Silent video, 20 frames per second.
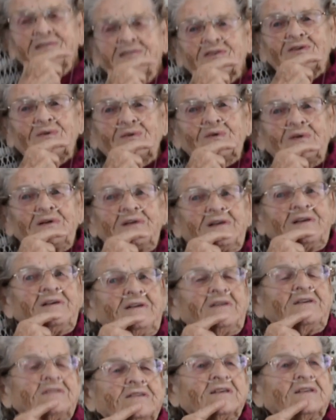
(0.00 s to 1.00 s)
So
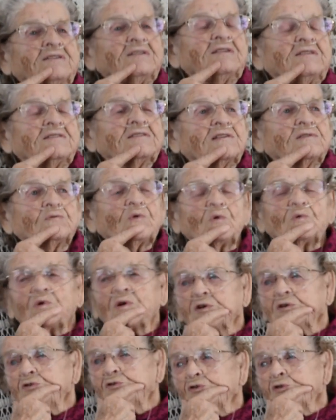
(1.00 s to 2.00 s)
then they said, well,
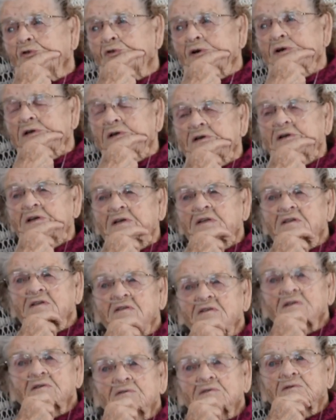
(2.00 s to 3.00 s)
where are you going? And I
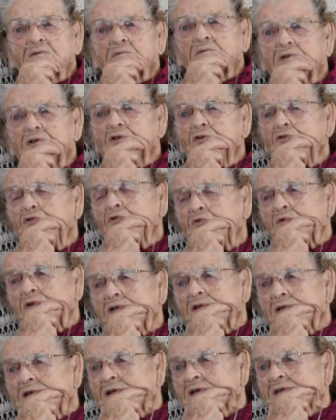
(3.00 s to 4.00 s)
says, what are you doing?
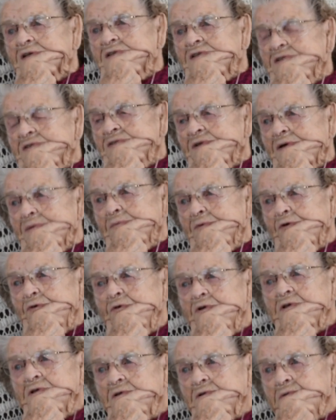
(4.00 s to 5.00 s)
And I says, oh, I'm
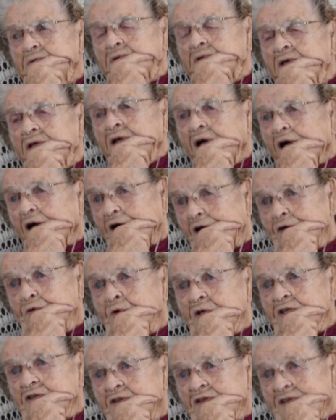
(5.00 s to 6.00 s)
going to
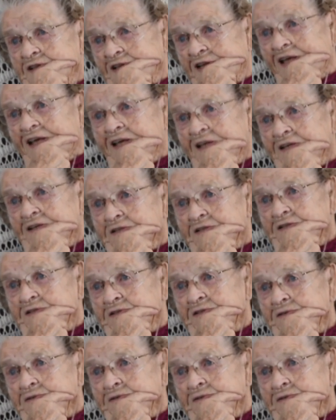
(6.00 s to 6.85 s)
Hardwick to the dance.